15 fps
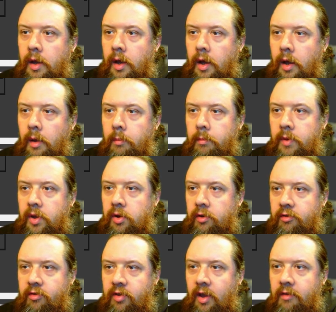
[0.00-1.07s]

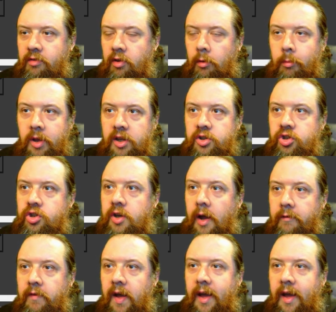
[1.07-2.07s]
because it saves so much stuff.